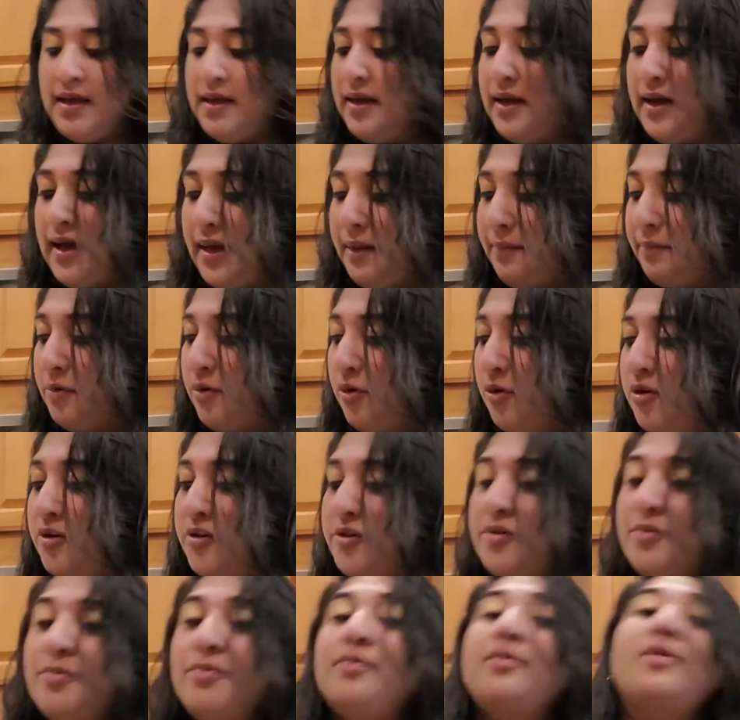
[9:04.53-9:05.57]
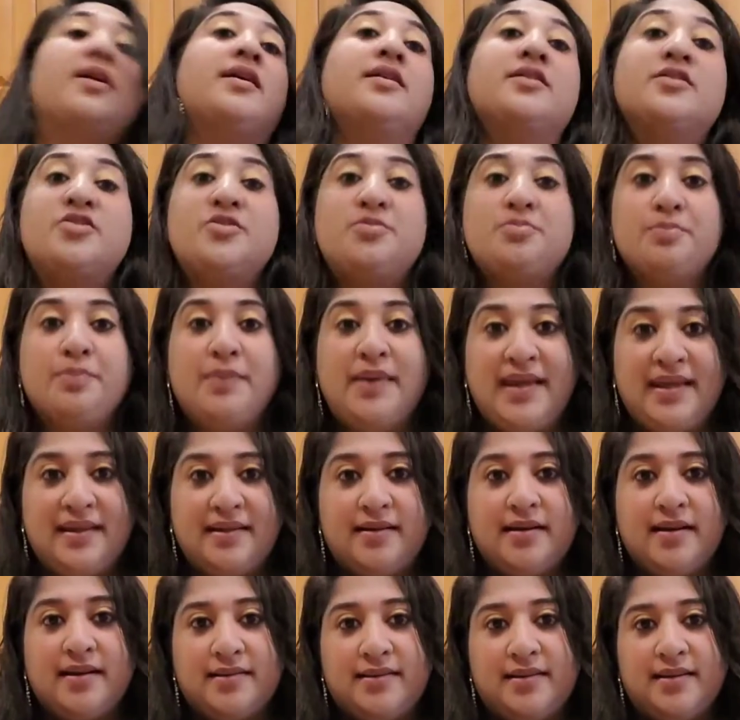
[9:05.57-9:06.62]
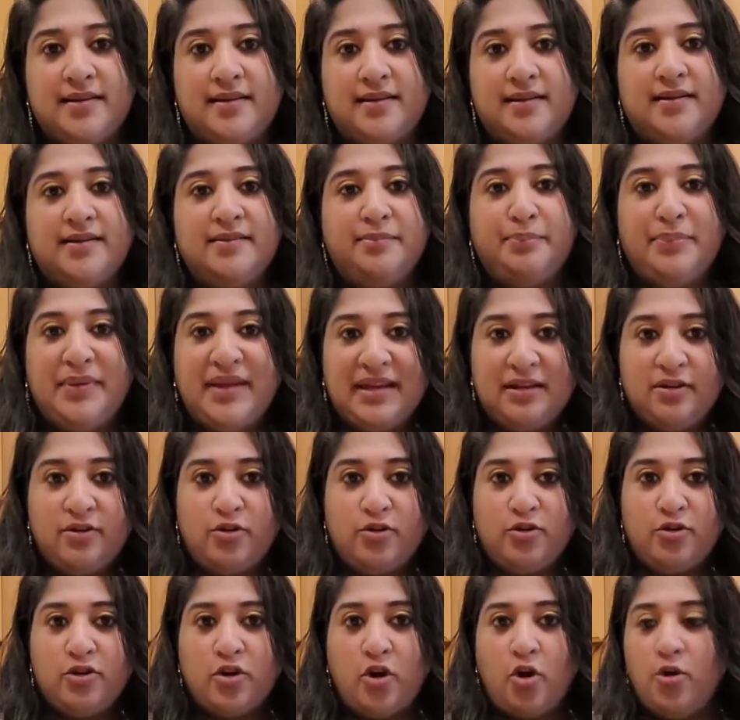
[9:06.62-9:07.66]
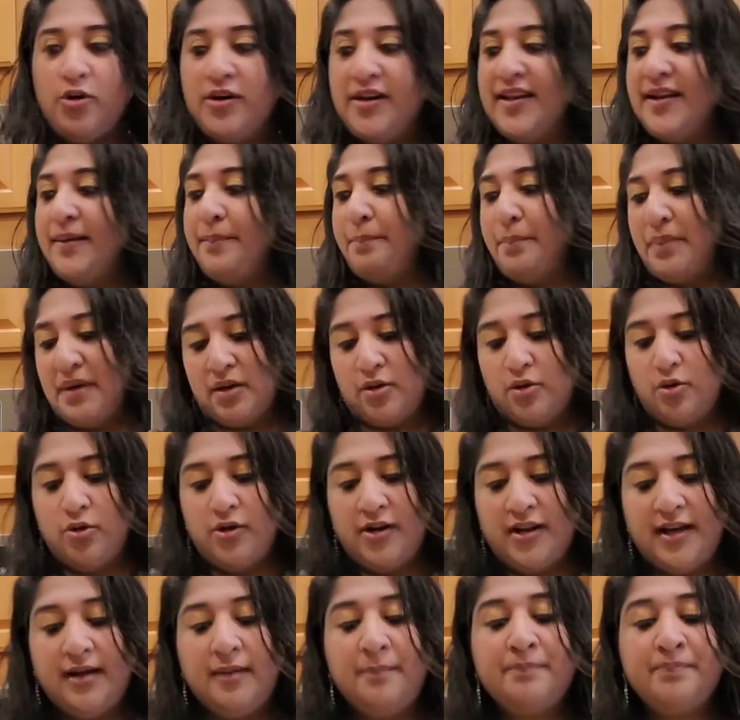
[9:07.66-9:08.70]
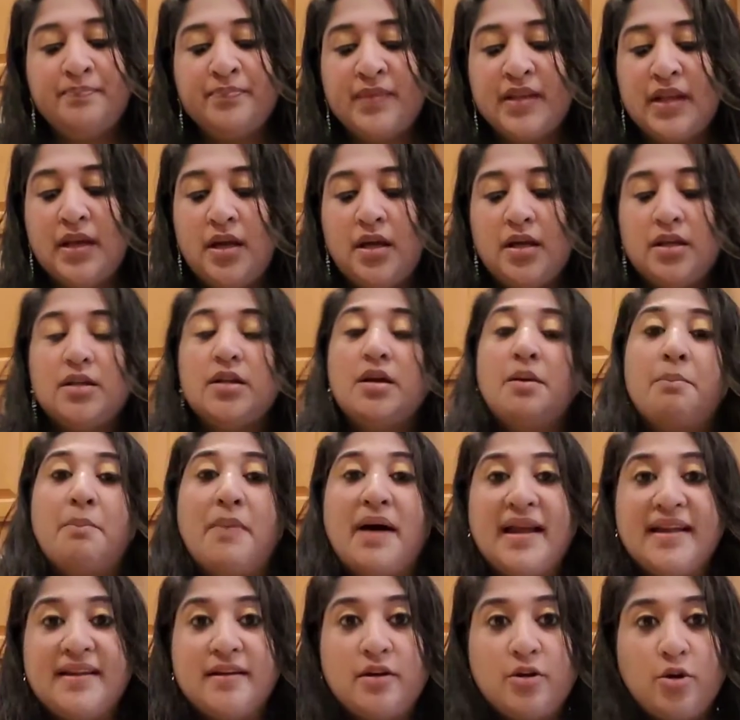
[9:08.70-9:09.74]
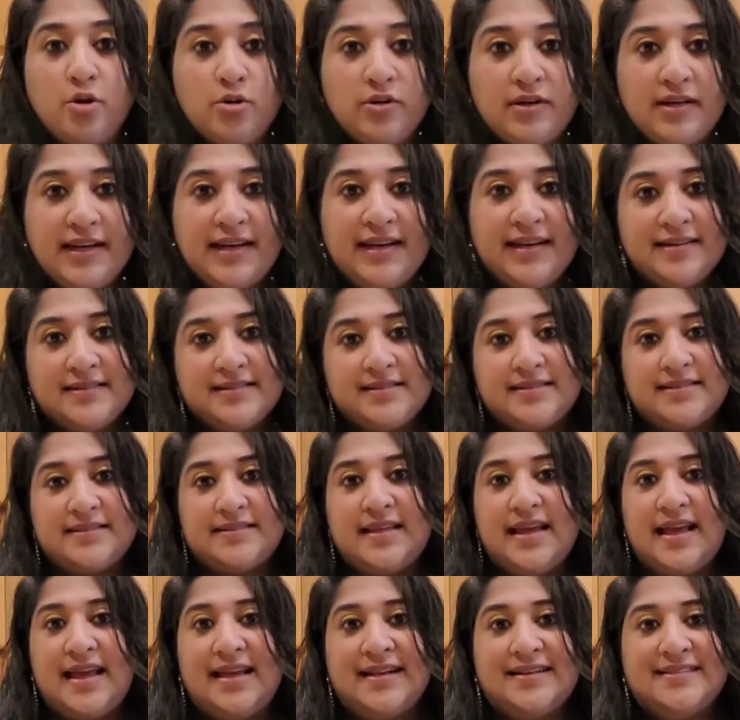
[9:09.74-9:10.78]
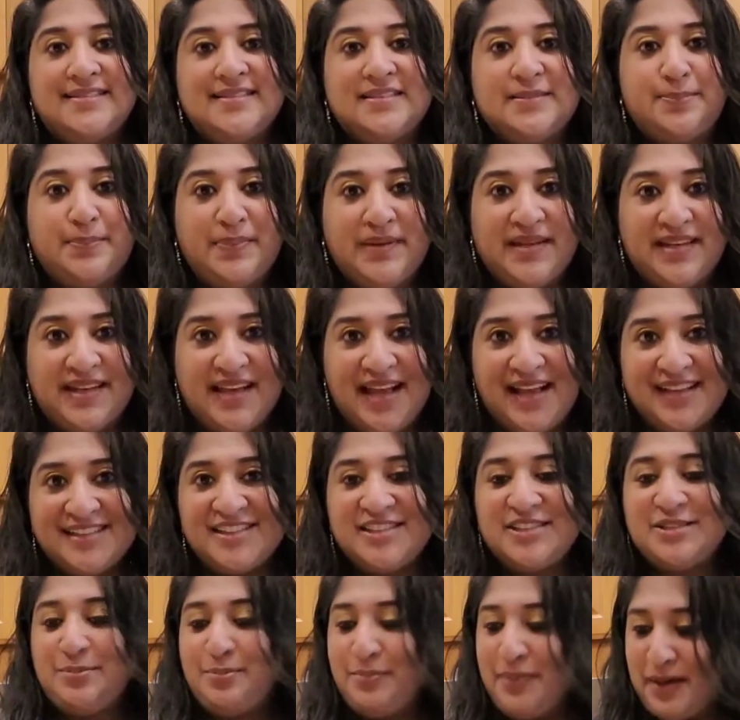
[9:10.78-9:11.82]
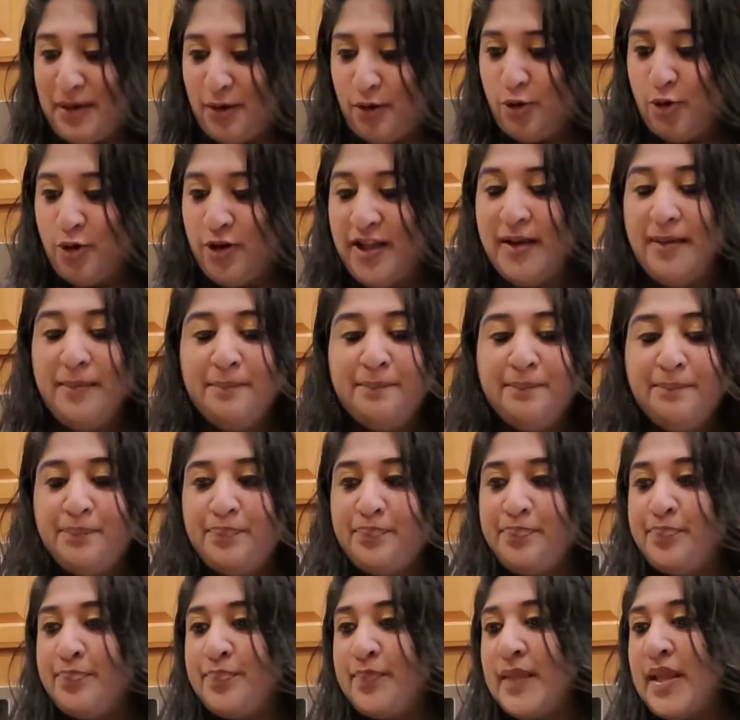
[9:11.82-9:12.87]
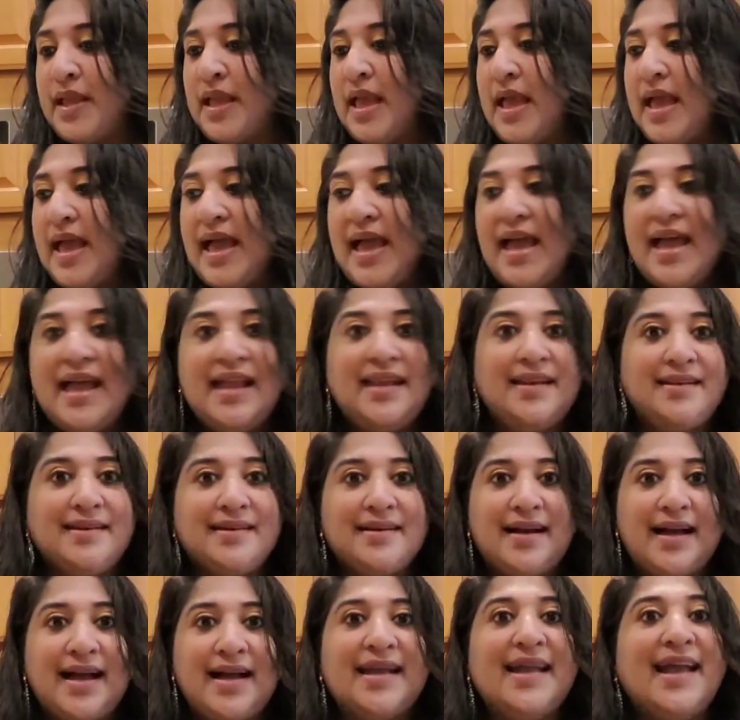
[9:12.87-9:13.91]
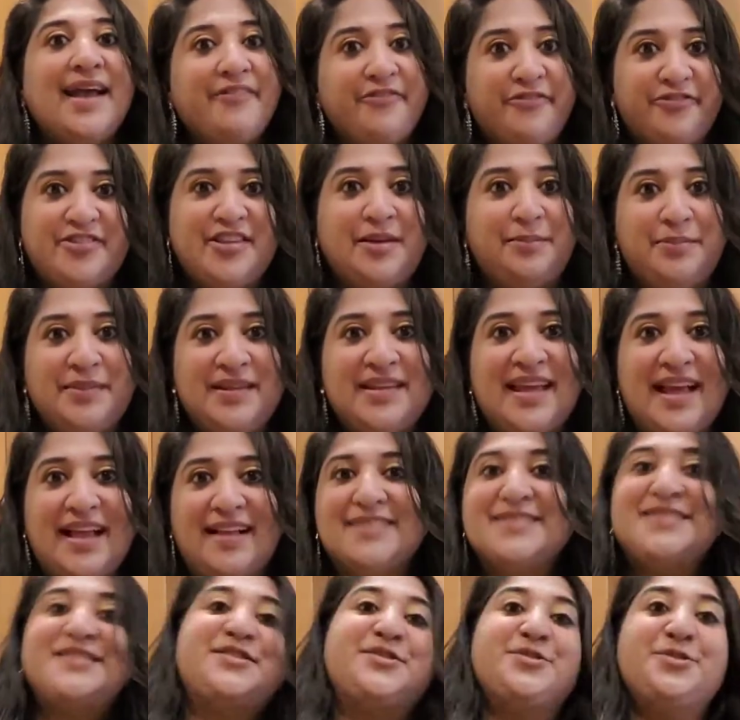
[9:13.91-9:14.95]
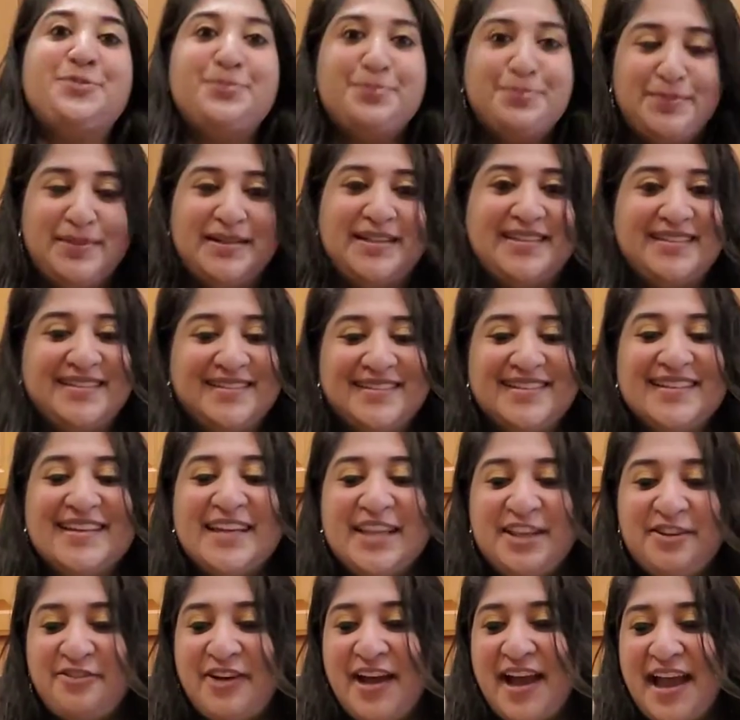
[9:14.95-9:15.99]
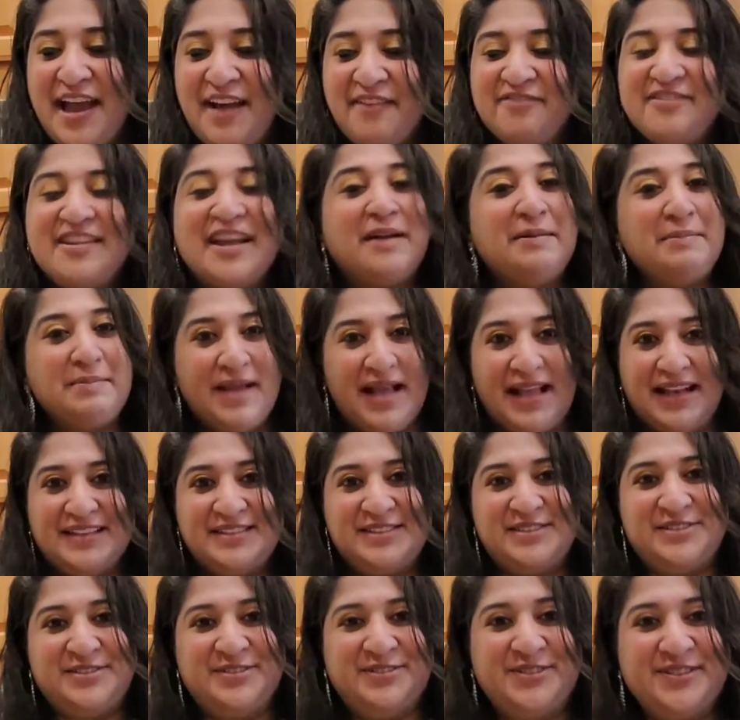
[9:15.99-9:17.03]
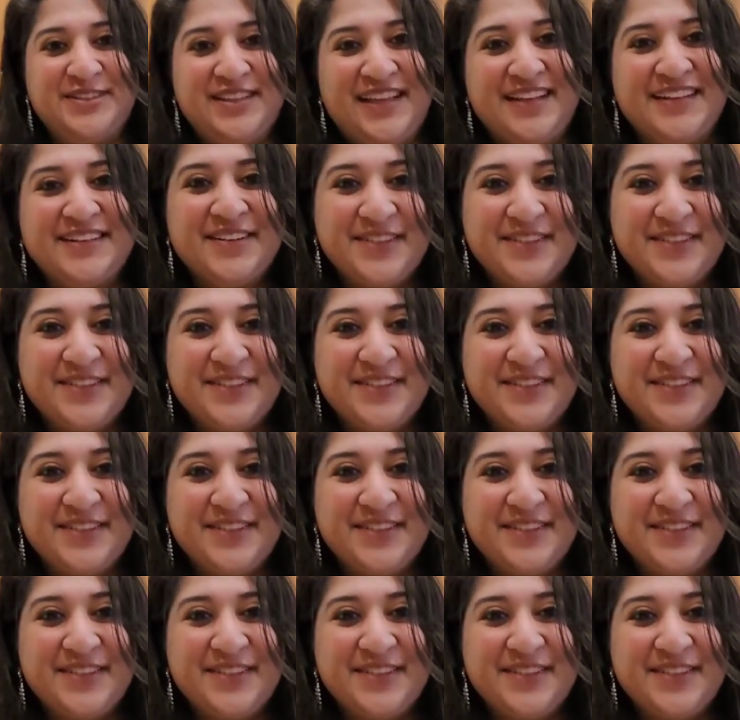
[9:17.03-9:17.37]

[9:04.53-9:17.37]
I'm going to make the beetroot onion pakoda, the microgreens and spinach pakoda, and I have something else too, but if I have time I'll show you that.